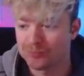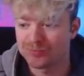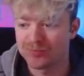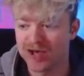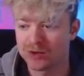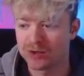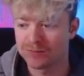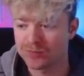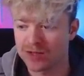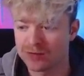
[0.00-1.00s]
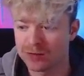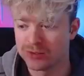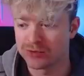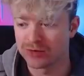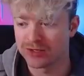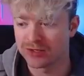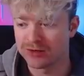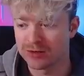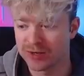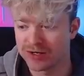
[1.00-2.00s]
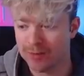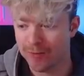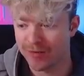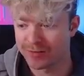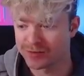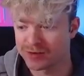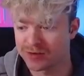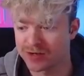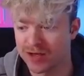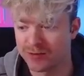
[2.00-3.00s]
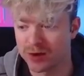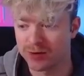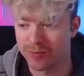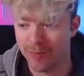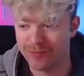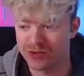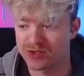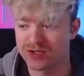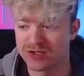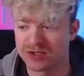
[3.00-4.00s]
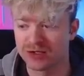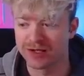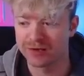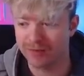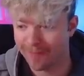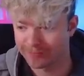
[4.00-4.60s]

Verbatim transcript: Pador, I don't know what you're linking there, buddy, but I'm just going to time you out just because it's a link